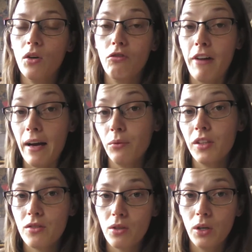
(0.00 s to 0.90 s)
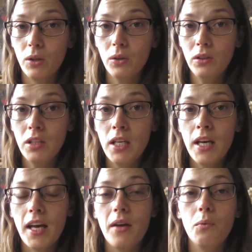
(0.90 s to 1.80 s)
around this goal,
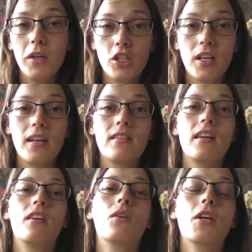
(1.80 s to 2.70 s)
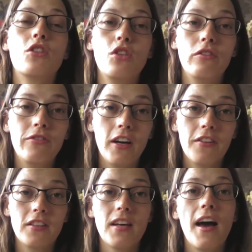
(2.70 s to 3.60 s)
in which case they can question you
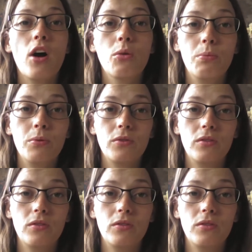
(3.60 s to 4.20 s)
further to help